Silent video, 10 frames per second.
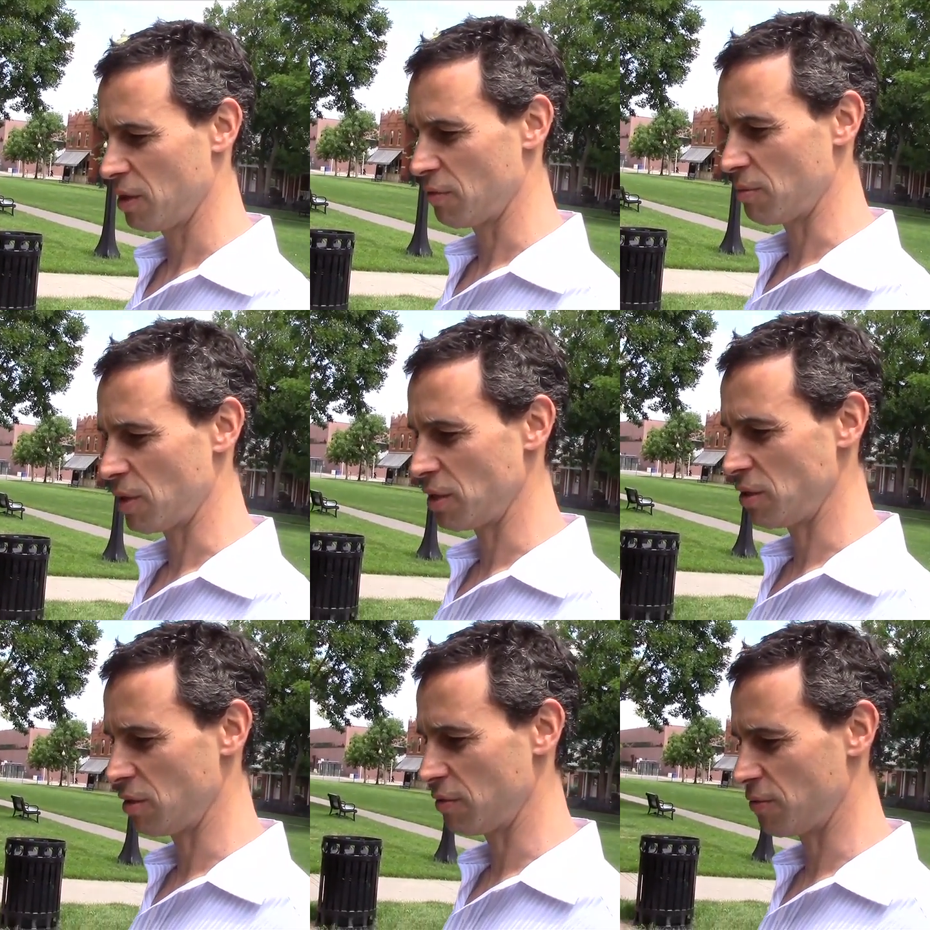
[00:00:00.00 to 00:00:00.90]
From
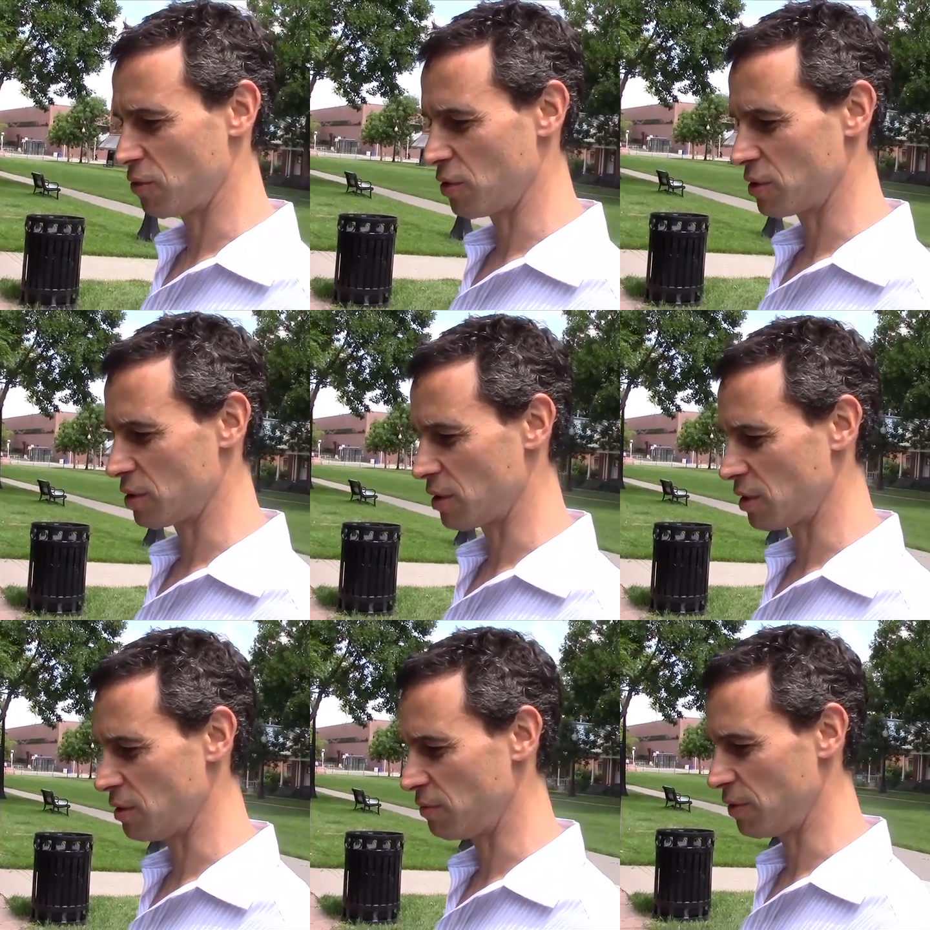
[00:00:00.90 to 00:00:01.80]
1904 until
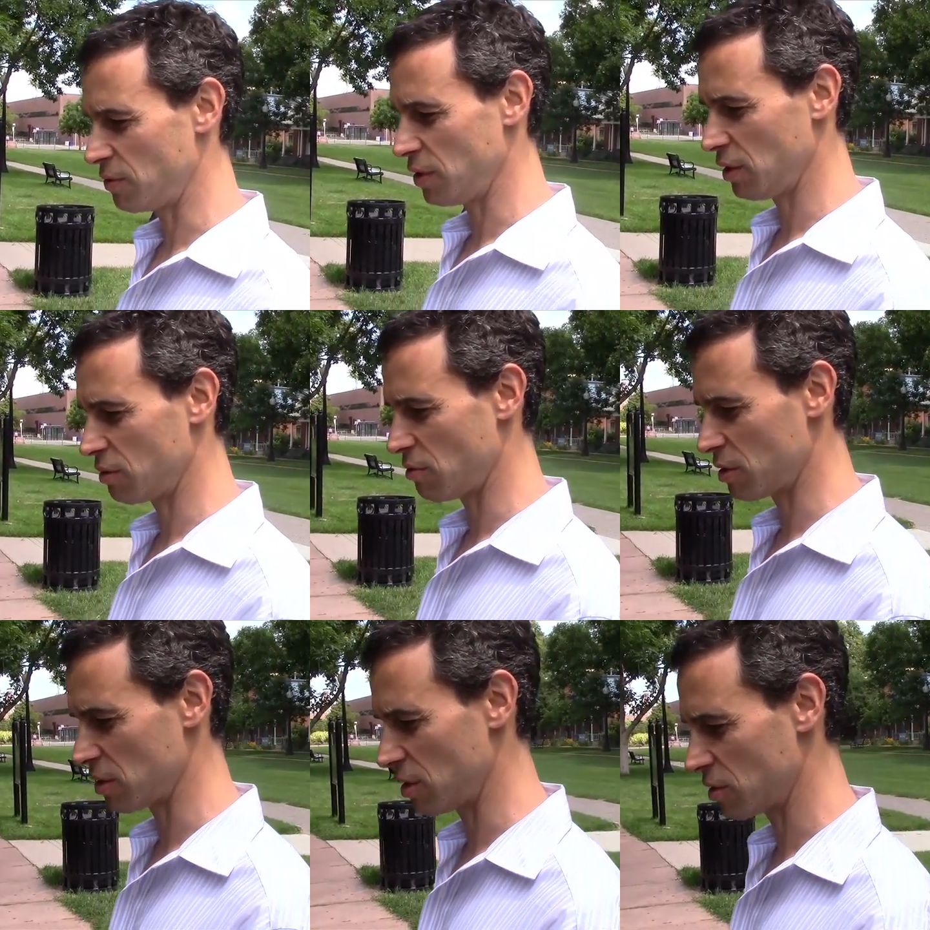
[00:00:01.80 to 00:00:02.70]
1915, the
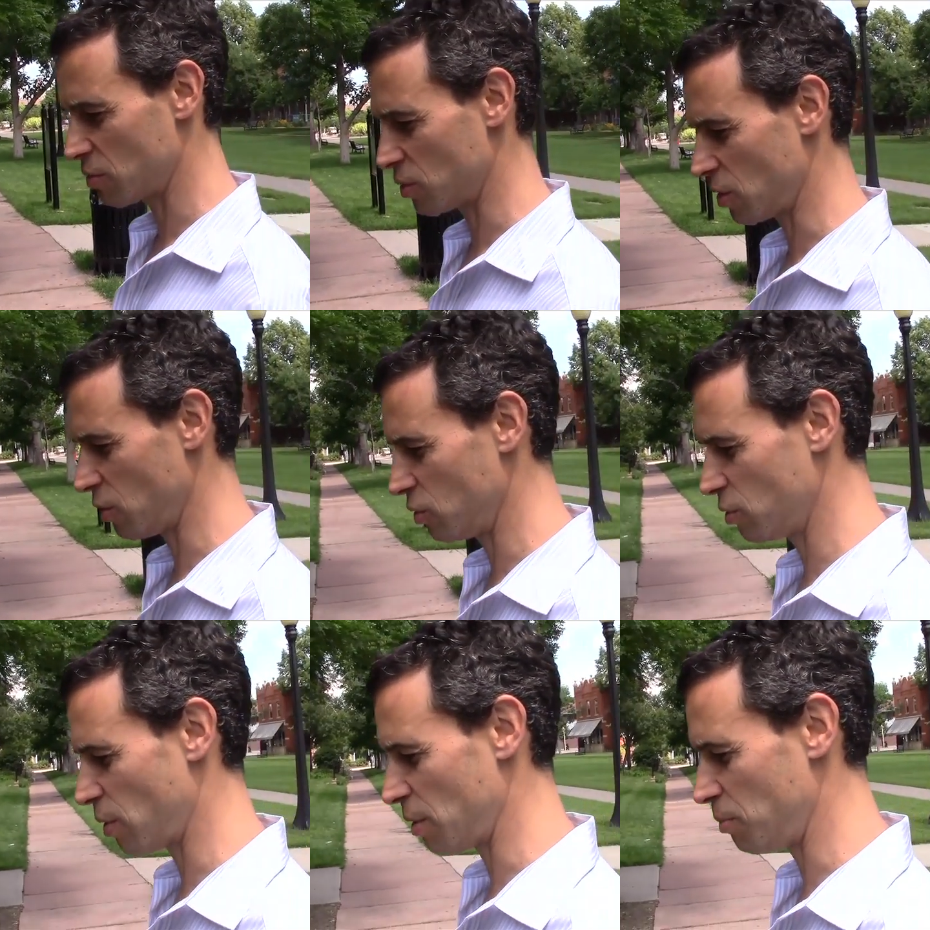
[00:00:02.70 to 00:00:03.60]
residence was
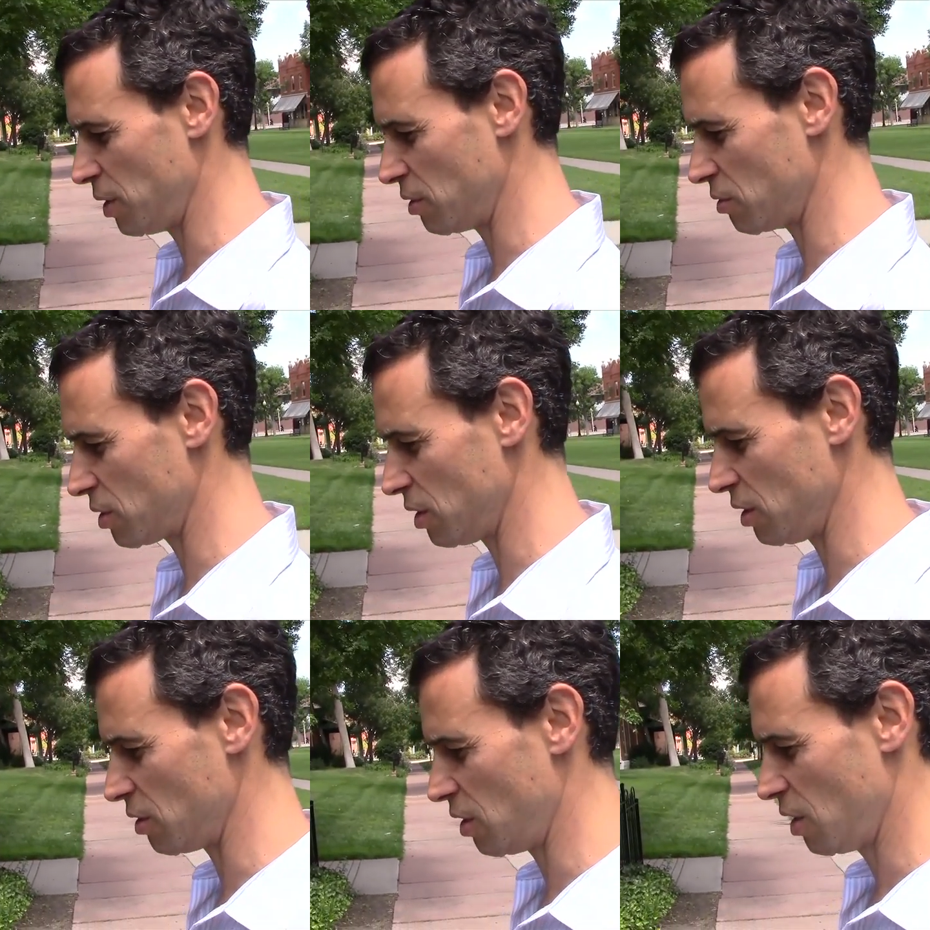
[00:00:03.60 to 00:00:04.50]
owned by Peter
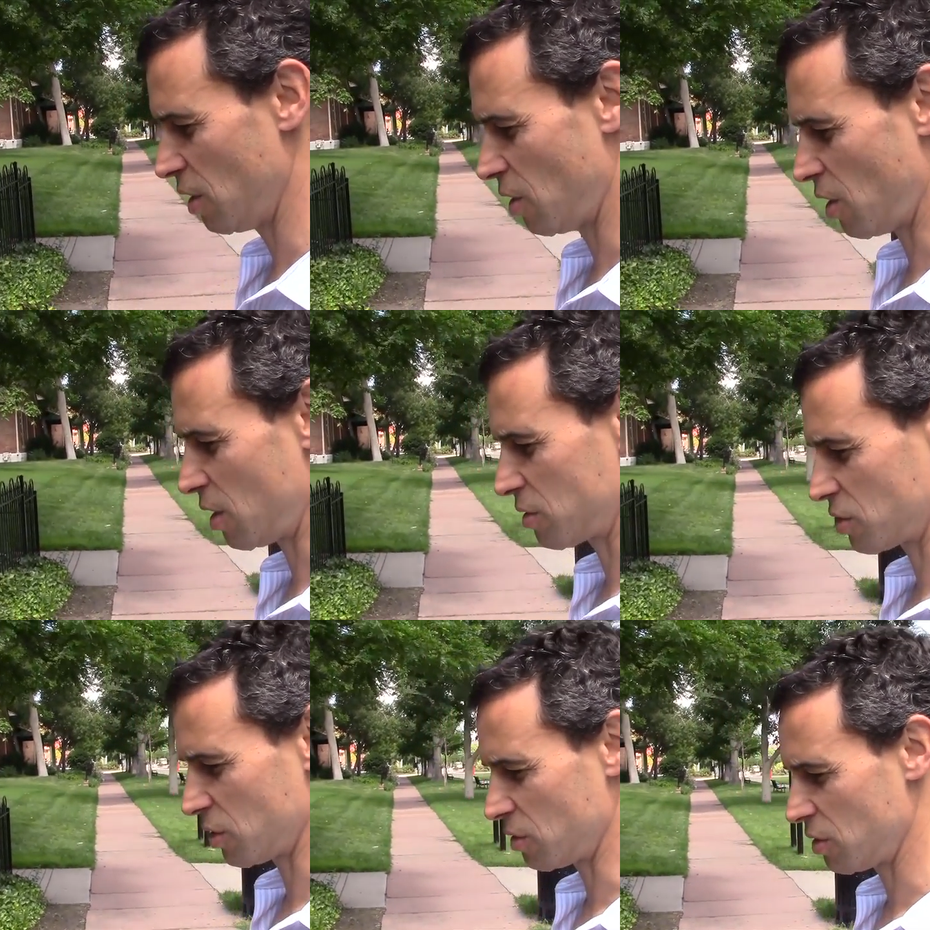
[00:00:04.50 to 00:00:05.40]
T.
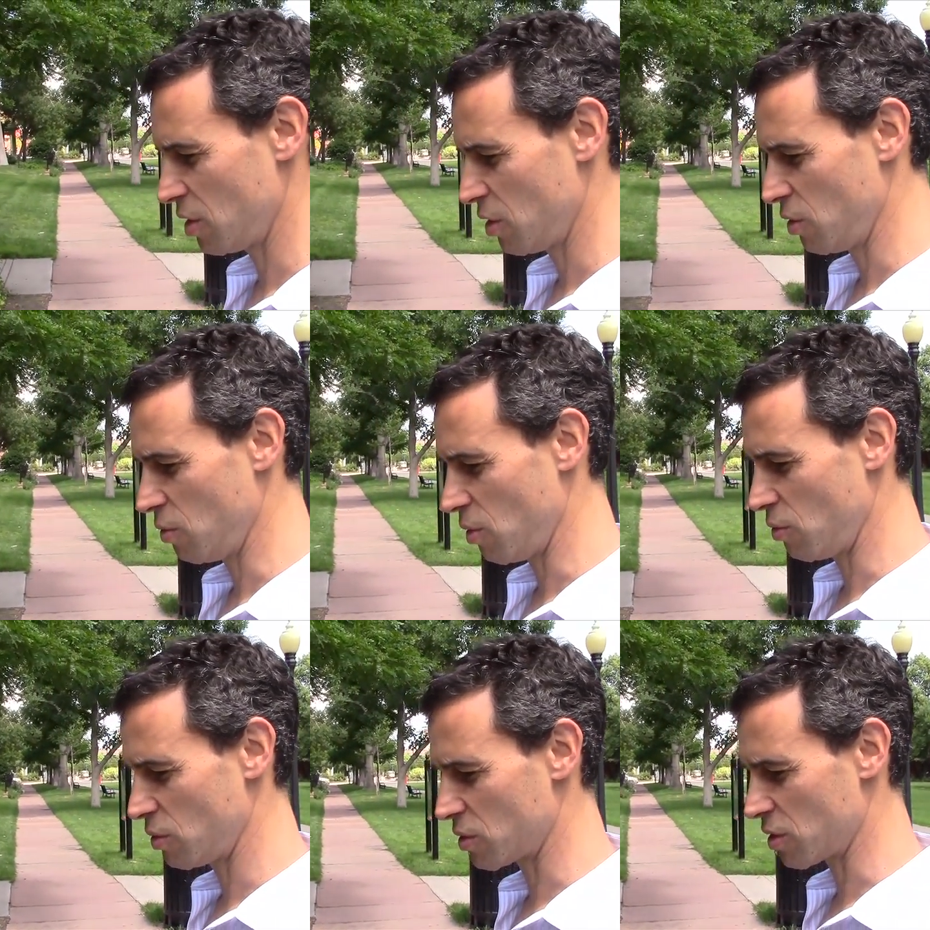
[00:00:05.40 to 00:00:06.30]
Austin, who
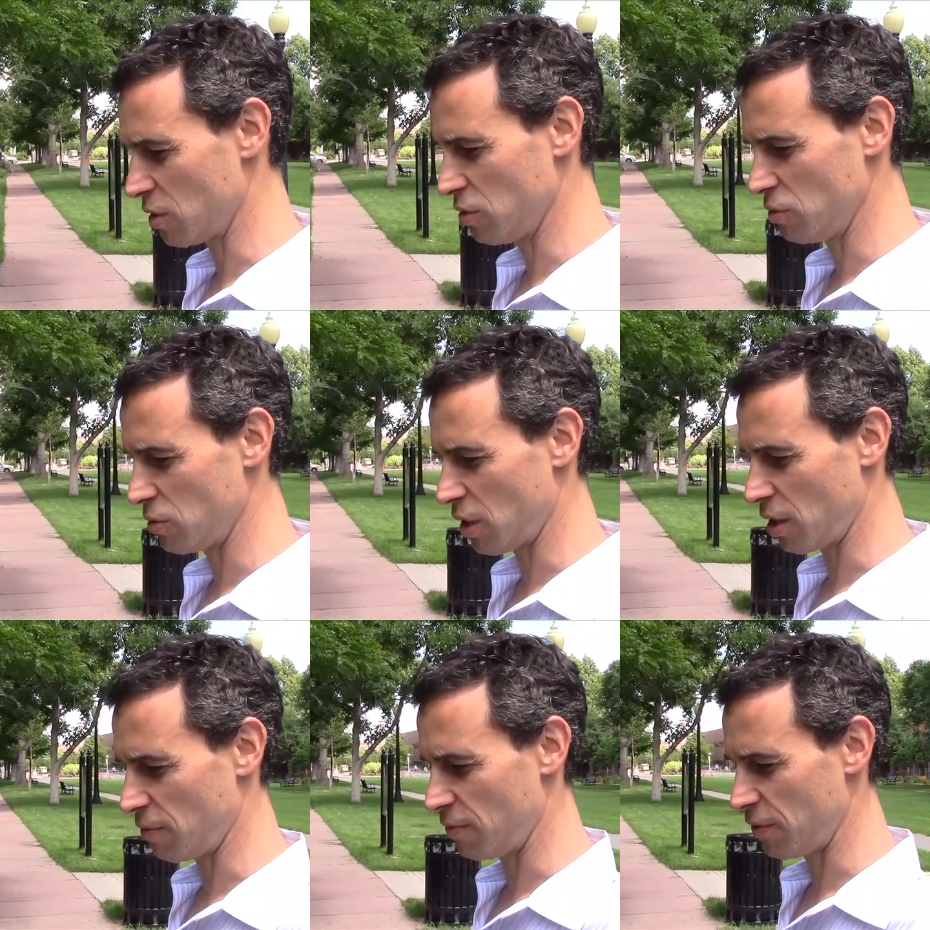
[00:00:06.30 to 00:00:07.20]
owned a saloon
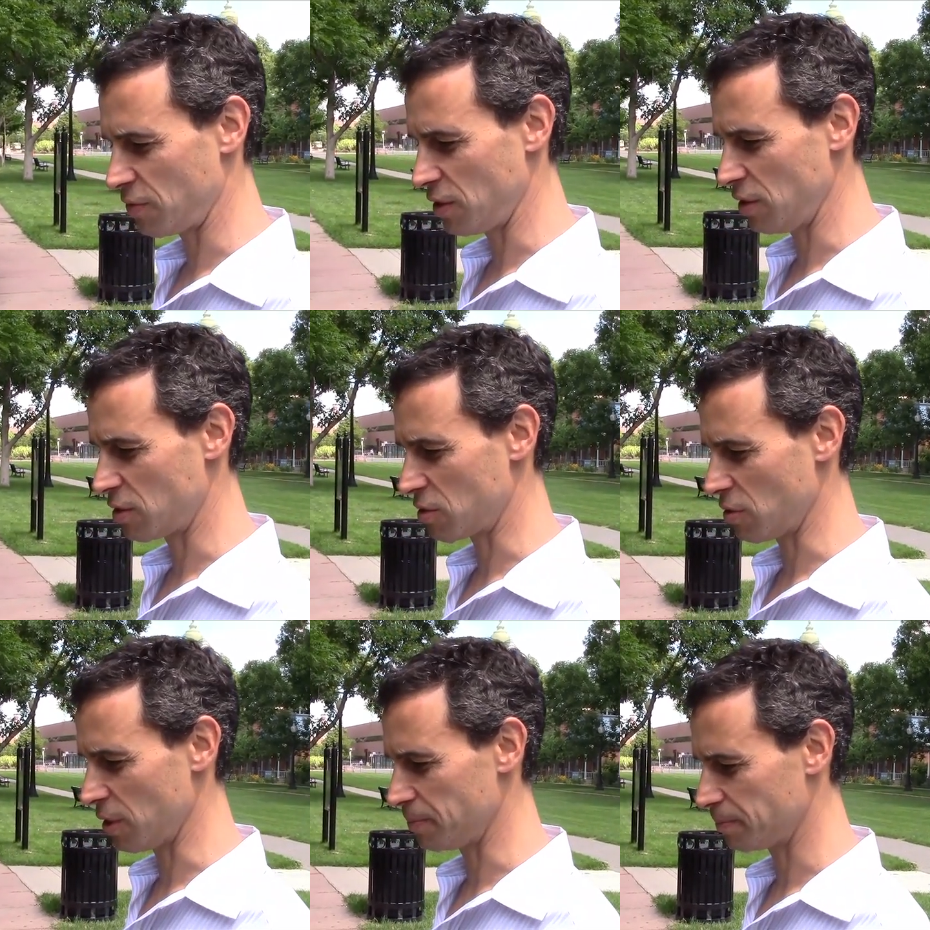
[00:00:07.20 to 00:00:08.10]
on 15th Street.